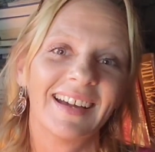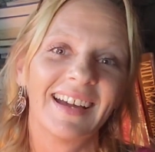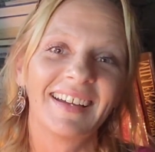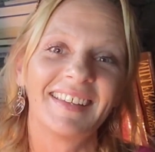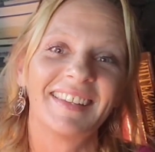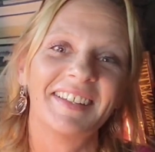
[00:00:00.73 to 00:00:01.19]

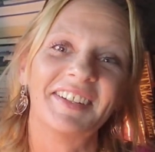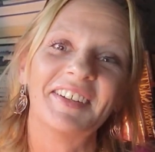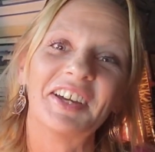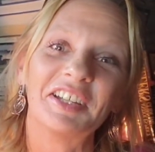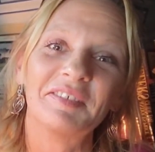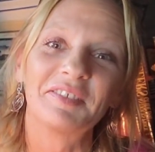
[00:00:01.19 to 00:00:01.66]
Hi there,
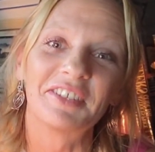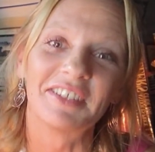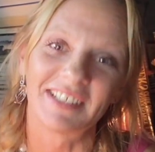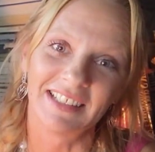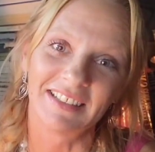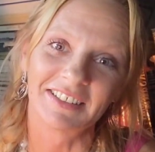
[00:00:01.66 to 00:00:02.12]
I'm
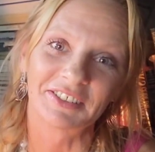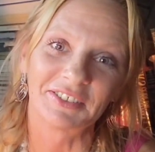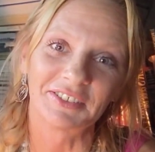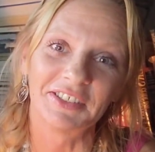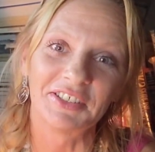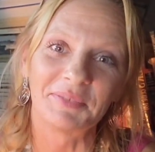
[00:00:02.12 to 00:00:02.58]
Chrissy the
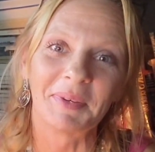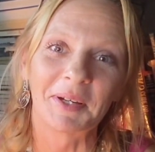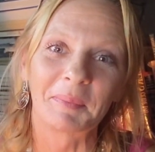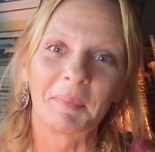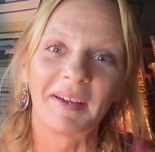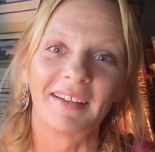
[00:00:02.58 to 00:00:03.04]
Scottish
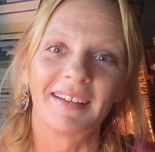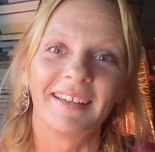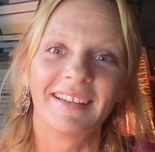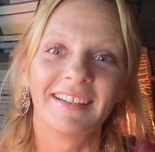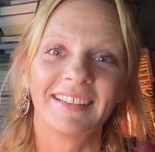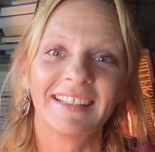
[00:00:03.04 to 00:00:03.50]

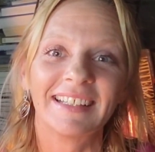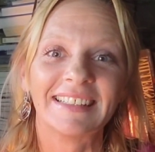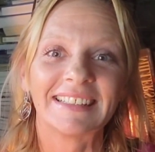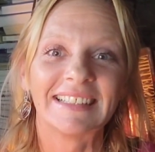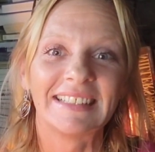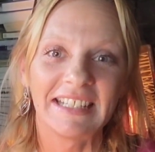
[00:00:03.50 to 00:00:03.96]
Magpie, and
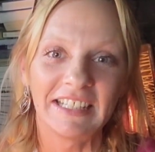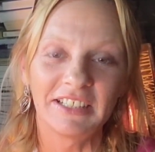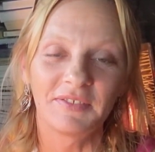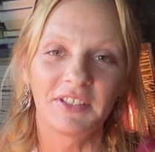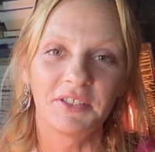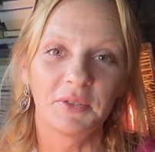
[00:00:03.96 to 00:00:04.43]
in
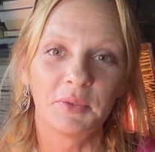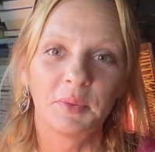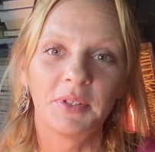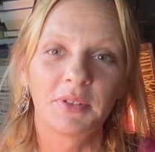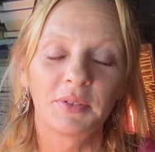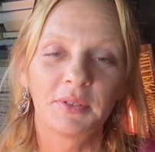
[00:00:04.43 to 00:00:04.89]
today's video
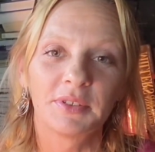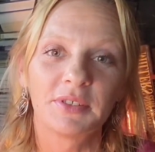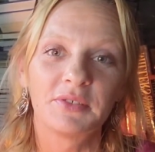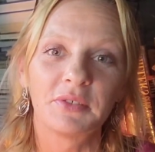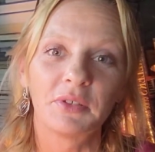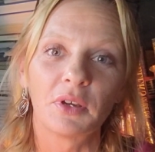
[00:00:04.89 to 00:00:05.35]
we're going
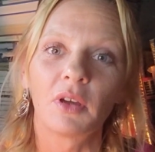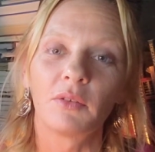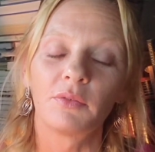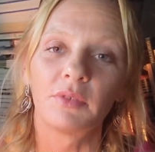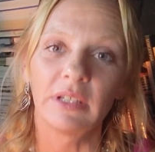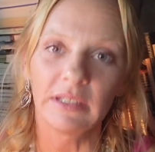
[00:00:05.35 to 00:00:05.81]
to do a
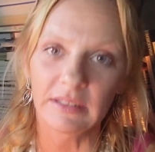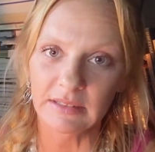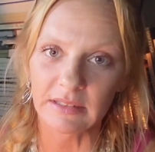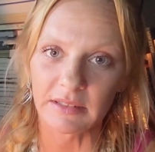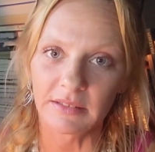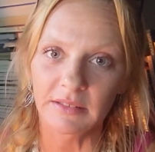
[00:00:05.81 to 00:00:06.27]

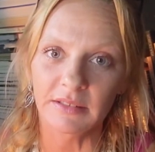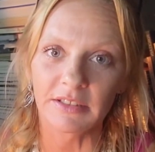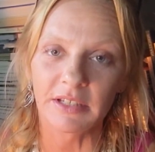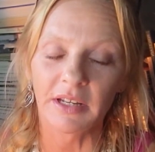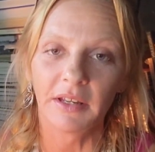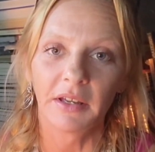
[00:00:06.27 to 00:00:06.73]

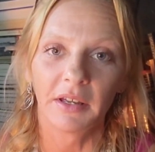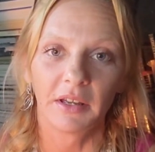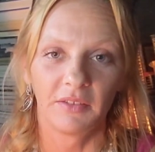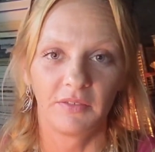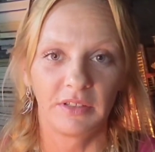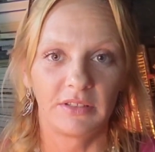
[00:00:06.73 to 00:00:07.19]
research
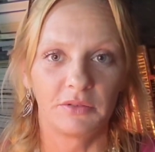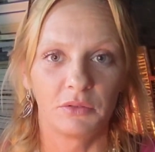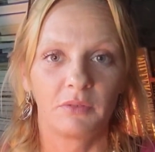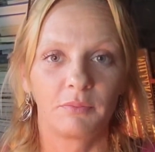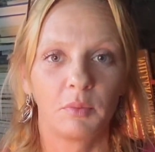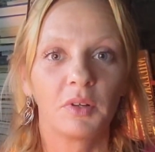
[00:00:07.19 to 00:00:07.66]
video
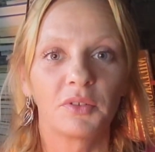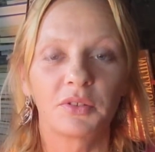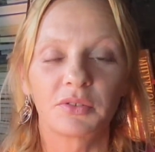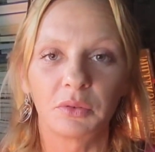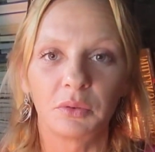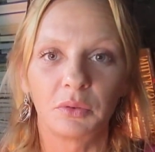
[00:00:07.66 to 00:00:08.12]
of what
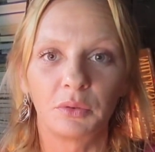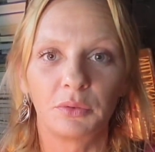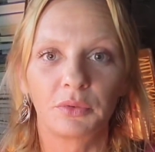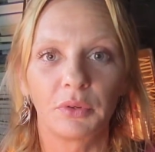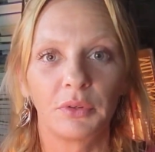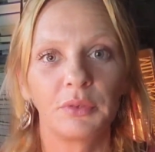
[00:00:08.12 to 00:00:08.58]

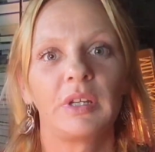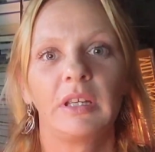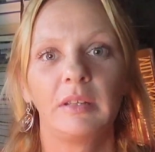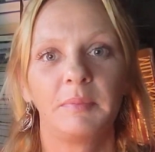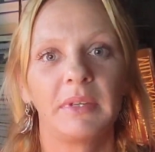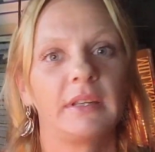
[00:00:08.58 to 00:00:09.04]
sold on
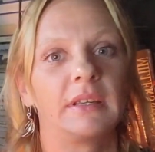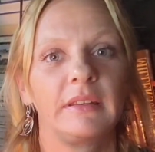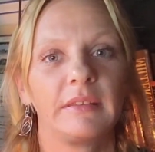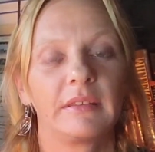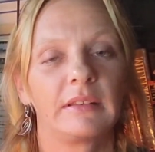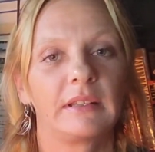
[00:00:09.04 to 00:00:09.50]
eBay
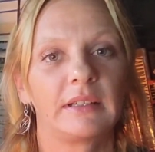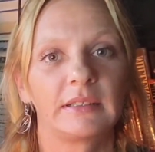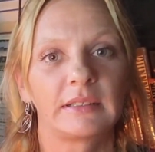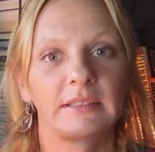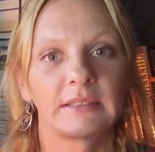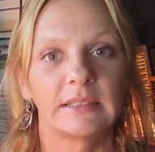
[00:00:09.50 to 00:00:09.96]
in the
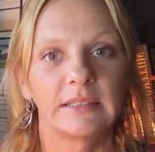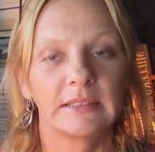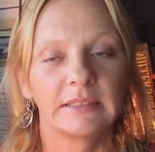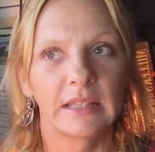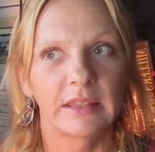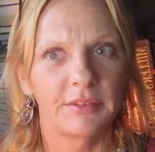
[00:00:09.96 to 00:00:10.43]
last
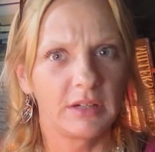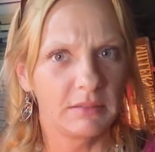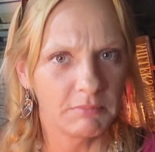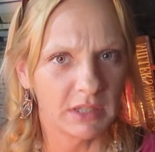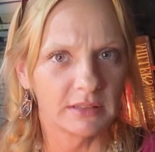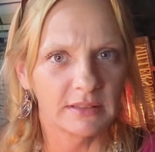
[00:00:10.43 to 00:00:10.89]
3
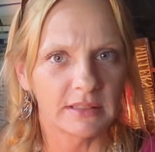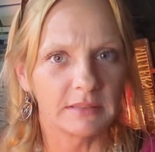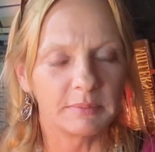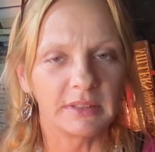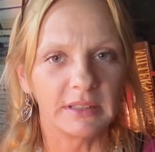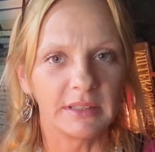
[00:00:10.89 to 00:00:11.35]
months, I
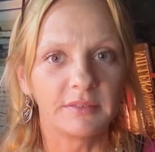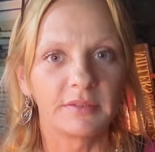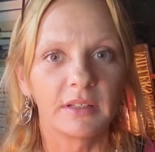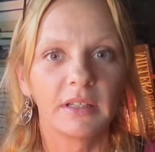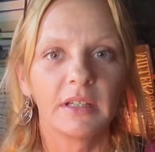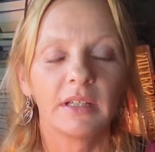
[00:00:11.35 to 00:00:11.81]

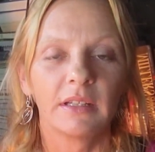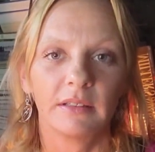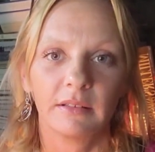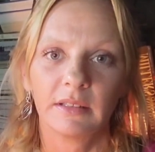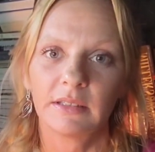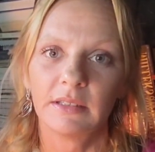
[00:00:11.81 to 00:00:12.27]
believe.
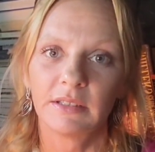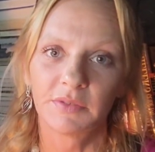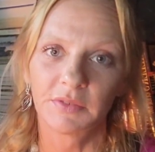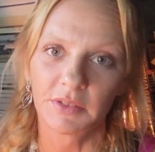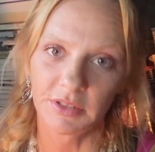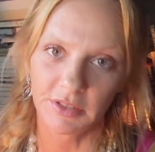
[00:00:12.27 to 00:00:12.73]
Now this is
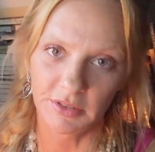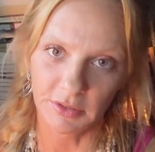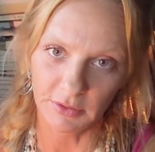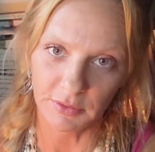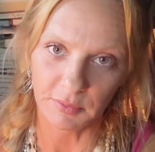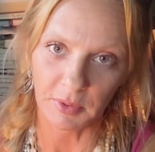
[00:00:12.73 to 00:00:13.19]
for
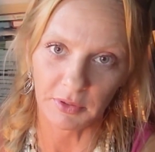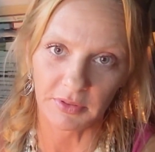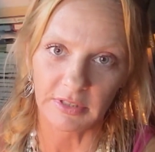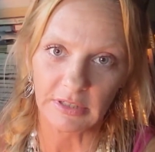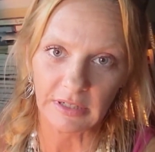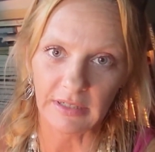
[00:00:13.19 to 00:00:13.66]
Studio
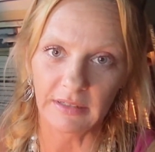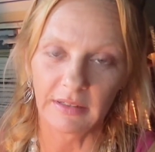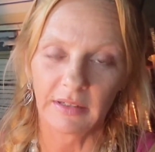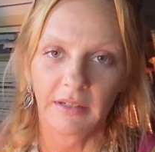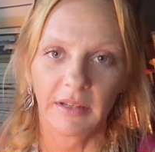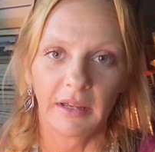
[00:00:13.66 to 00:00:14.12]
Pottery,
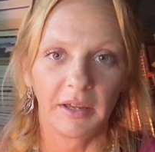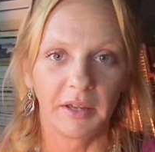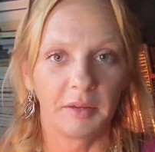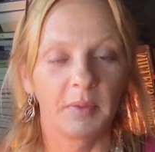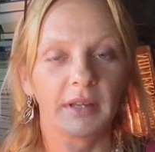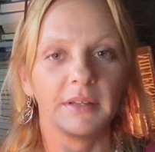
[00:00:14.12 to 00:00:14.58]

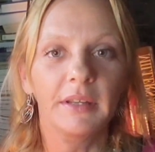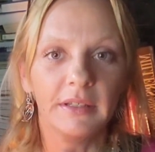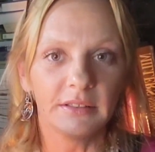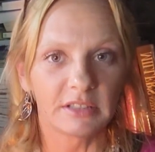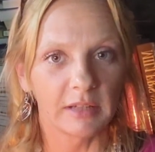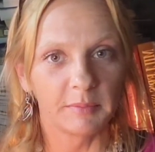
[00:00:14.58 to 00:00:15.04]
and
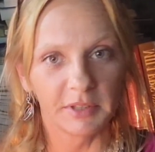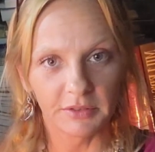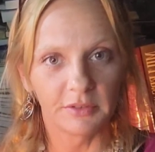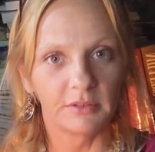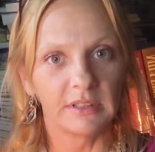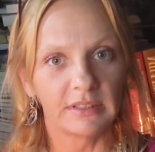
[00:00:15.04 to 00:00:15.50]
each time I
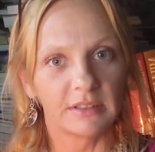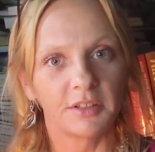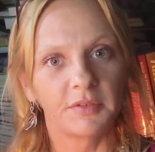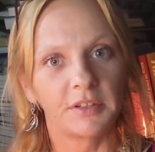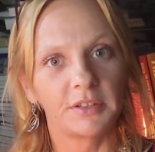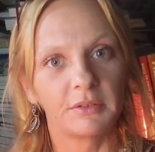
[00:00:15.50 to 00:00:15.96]
do a
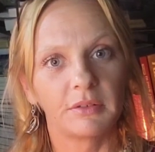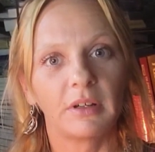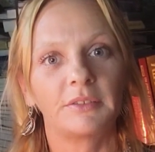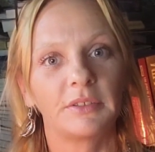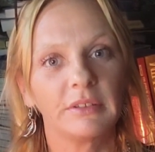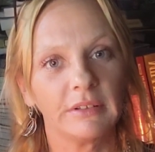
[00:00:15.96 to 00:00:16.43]
research video
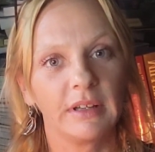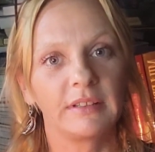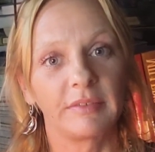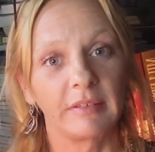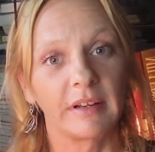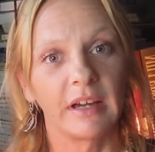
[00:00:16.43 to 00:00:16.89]
I'll do a
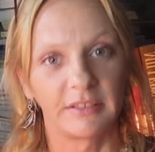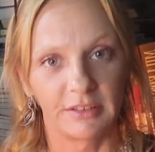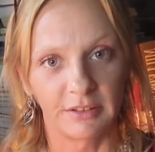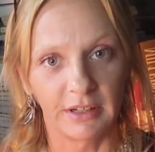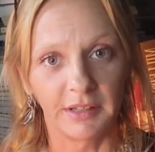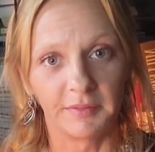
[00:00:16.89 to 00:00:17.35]
different
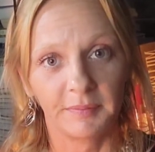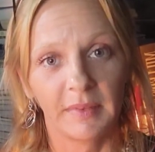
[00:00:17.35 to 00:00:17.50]
category.